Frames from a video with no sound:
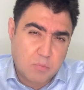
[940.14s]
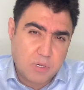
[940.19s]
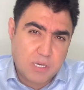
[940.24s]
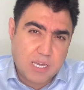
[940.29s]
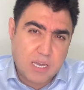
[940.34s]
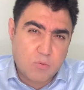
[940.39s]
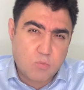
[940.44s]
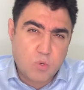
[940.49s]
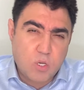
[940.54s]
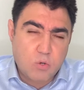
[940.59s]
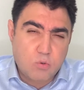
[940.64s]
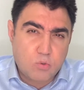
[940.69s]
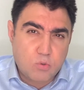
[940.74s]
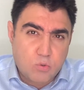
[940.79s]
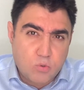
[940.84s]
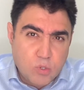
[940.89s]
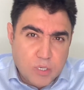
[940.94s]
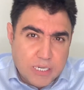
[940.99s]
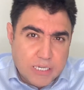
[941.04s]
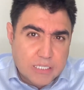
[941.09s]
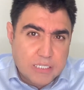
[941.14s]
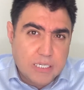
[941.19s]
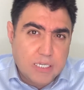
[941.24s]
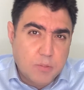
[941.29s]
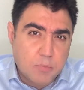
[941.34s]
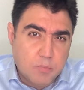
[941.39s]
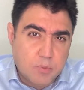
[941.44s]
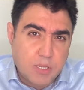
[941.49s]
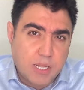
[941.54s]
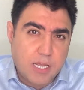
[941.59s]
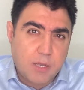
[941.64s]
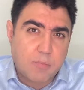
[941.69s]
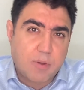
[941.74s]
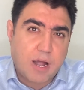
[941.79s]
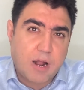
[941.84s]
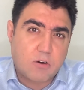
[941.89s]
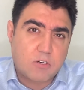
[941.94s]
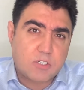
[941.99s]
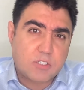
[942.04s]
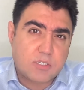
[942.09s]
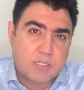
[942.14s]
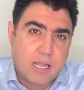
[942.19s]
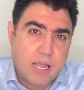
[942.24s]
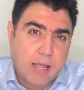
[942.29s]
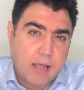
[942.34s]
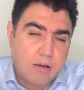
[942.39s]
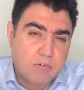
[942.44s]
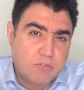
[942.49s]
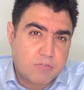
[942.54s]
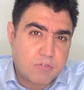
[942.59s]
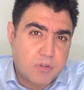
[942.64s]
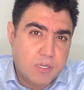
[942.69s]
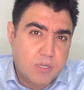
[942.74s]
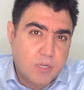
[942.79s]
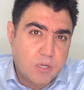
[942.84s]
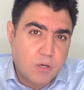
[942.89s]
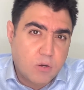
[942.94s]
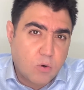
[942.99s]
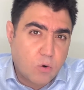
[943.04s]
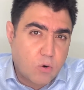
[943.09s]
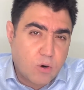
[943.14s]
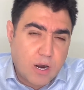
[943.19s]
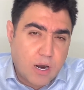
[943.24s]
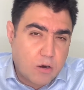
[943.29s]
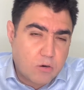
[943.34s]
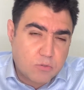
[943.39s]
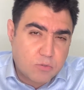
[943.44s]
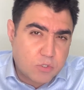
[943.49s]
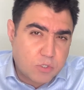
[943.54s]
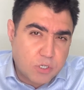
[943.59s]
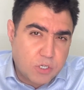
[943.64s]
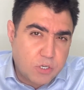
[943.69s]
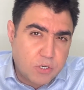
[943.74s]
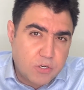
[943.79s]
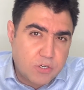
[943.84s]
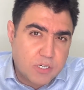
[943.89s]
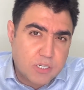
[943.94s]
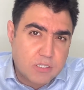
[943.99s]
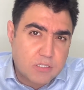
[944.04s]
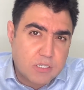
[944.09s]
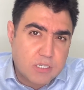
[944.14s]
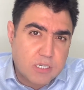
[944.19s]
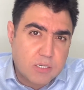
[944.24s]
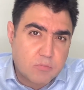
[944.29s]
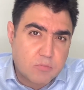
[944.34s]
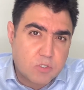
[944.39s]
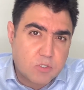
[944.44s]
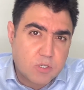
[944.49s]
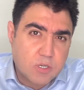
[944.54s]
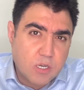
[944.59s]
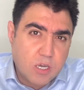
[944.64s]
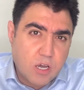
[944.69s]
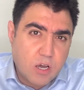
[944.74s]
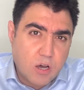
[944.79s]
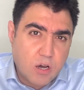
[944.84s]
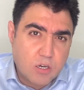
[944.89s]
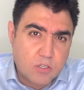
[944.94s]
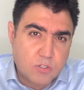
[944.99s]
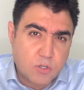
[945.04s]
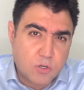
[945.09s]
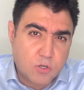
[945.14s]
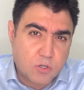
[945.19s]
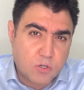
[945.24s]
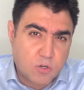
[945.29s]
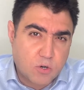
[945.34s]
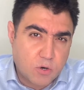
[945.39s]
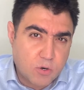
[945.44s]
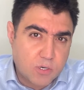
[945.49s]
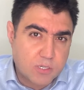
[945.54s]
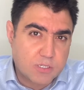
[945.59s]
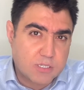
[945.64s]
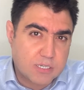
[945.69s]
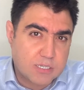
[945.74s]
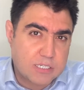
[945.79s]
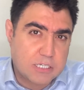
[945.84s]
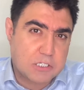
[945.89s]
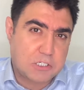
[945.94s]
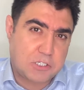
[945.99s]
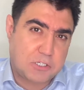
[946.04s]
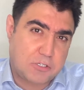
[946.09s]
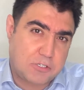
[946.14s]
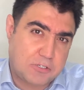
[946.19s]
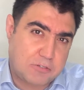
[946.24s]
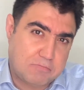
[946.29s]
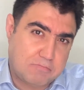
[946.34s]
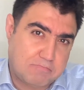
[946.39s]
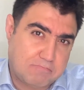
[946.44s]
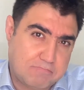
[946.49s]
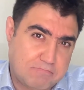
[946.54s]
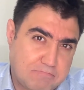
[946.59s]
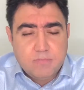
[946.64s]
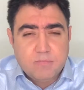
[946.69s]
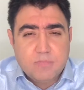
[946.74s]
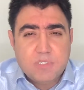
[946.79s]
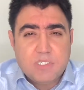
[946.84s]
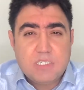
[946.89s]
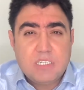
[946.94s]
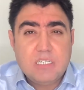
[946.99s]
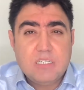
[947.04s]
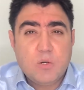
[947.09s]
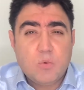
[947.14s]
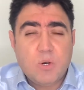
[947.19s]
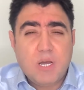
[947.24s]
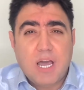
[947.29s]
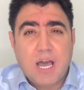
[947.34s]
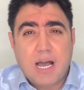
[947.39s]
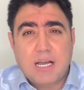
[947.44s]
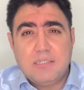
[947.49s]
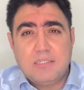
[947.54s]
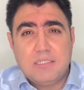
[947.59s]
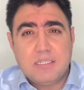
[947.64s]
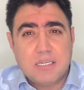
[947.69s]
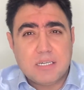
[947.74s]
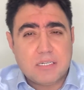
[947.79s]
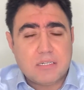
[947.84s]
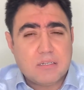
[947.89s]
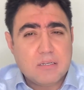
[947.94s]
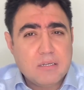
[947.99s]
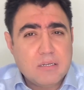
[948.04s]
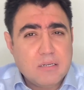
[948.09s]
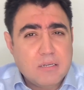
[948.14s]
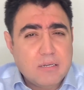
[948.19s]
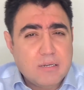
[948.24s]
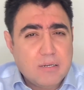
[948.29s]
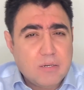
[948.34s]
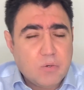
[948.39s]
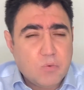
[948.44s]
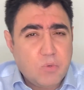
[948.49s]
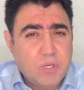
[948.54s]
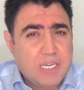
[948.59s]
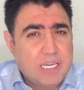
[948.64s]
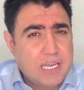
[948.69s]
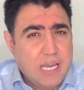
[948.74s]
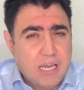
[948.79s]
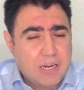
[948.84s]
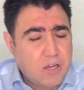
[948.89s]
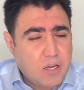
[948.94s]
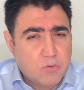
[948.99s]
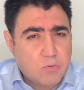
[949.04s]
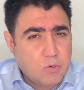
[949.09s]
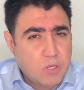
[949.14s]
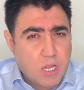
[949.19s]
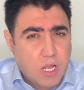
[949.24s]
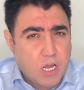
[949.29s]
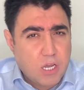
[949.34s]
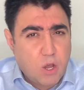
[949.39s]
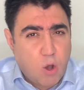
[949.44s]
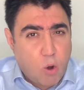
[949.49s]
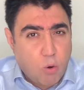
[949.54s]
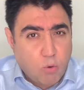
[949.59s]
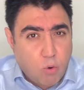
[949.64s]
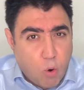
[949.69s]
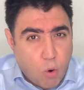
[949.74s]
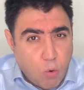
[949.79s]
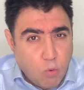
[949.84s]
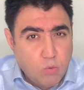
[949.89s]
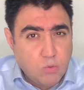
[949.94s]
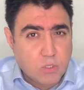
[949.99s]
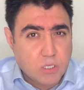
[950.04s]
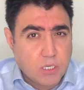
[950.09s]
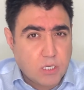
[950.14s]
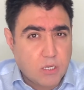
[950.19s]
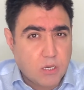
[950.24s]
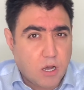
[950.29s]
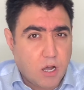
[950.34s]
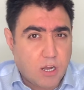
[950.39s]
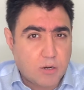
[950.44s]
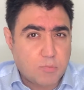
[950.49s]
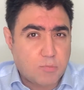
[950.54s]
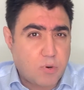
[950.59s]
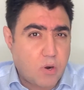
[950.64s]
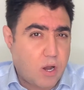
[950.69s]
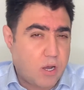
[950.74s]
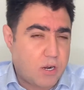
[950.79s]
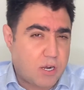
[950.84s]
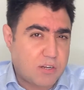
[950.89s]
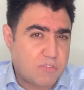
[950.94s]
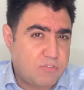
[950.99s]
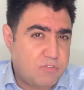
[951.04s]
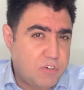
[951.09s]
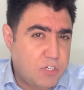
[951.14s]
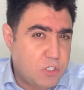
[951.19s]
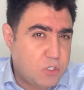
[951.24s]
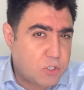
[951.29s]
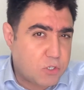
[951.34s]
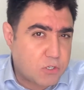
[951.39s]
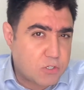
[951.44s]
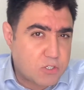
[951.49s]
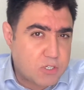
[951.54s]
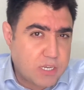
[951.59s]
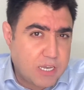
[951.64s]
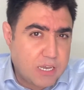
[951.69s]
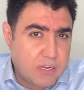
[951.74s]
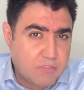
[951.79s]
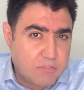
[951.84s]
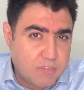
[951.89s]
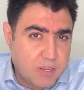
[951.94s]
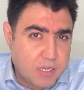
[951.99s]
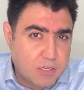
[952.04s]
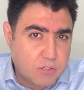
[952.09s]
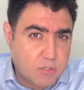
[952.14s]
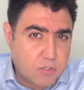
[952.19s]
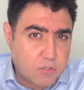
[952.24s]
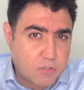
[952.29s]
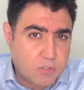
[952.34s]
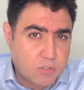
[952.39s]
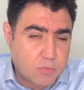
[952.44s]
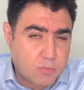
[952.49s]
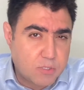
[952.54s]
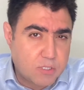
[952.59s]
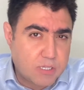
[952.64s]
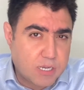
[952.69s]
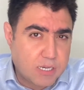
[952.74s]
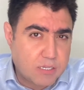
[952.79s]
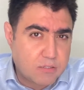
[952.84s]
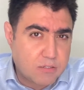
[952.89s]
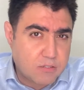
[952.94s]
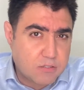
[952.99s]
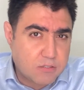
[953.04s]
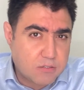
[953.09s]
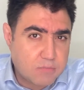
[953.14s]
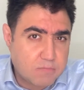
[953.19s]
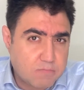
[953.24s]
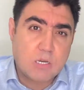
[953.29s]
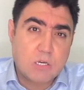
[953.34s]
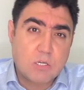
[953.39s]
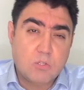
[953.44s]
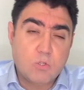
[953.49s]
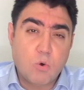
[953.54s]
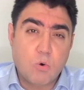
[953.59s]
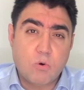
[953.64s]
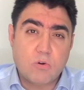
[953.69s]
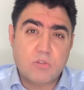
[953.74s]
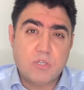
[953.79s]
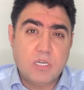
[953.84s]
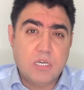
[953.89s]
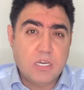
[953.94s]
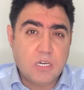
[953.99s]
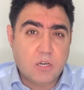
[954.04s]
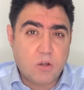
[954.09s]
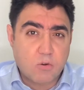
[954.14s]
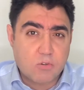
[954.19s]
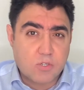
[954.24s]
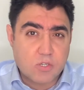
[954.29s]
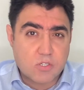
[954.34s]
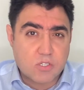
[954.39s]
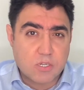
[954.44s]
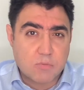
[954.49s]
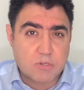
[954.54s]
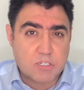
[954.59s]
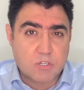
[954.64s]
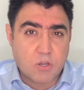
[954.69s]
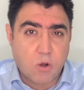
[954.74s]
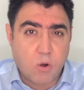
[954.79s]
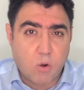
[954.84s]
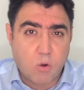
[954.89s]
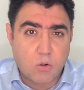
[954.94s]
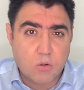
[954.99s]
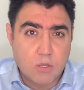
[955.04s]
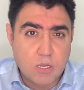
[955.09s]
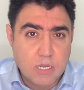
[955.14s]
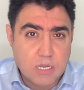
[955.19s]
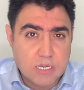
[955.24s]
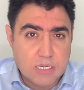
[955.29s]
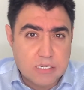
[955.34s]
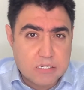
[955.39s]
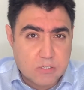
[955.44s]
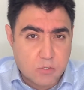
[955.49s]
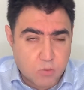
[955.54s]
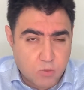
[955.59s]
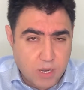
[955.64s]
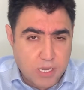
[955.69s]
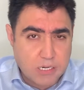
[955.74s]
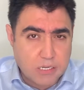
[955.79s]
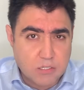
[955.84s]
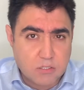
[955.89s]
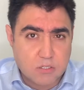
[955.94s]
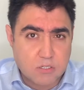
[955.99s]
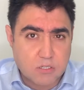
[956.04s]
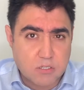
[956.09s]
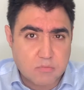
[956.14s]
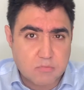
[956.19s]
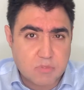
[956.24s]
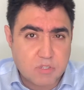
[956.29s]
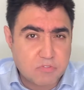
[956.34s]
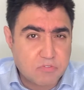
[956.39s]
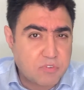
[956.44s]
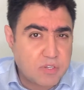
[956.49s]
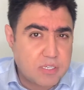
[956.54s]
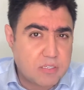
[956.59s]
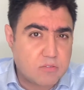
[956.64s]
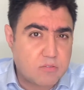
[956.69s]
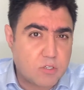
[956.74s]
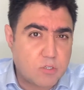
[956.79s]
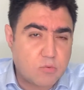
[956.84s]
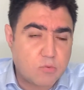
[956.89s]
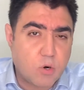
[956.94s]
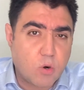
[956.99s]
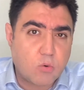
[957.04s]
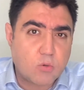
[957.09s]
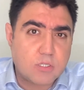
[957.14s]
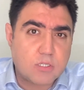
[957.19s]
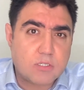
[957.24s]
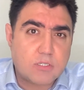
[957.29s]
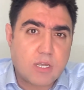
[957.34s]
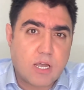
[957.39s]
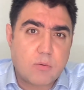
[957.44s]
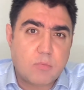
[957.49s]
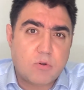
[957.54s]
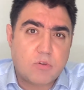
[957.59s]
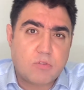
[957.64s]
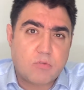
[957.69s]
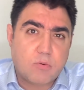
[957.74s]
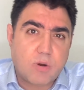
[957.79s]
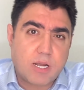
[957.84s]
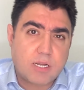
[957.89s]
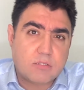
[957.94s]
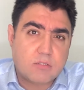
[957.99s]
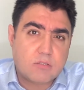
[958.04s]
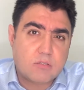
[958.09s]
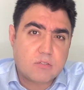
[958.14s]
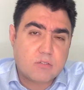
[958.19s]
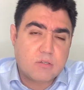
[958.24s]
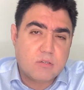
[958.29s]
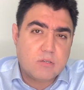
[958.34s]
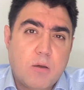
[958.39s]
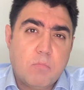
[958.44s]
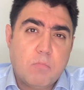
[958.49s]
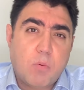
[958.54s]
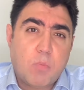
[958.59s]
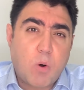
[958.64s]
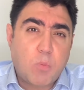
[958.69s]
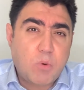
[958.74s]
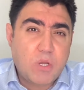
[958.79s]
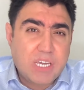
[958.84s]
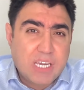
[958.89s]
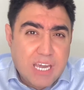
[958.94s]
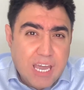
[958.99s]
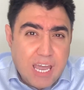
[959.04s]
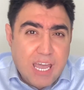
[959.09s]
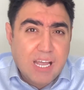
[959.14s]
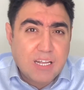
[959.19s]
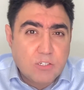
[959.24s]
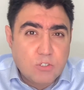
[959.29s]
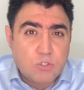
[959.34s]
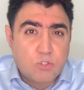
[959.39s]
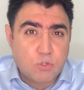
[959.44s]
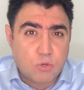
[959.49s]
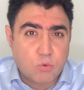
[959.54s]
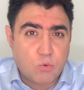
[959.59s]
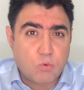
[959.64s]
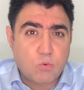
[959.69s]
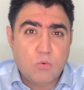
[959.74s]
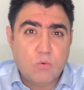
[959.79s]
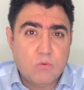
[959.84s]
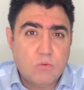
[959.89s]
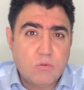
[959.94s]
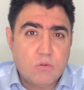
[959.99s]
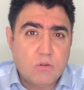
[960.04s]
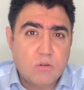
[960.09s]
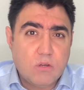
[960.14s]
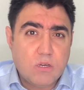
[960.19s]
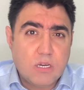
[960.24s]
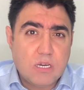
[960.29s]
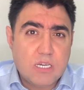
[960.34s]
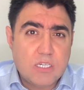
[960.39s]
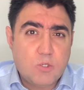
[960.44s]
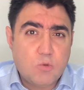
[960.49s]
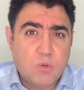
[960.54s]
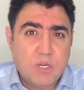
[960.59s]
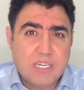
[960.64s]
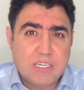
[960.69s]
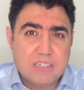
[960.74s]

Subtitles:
can we really blame our staff or our security teams under current conditions? See, the way I see it, we cannot rely only on product features and vendors to protect us, nor the ecosystem as a whole is ready to defeat the growing cyber threats. But what we can do is we can